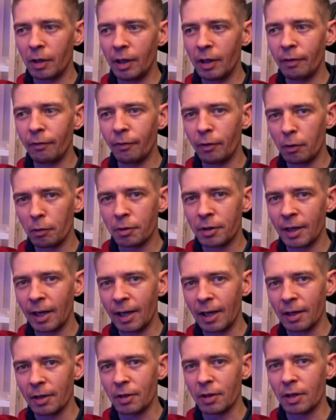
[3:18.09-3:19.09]
in few
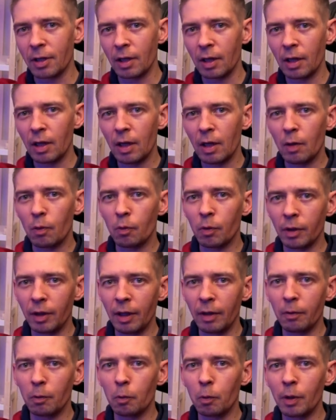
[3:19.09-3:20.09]
seconds
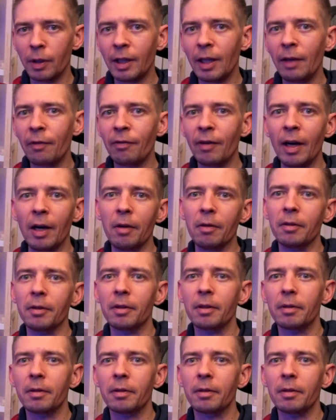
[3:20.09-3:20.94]
what they found.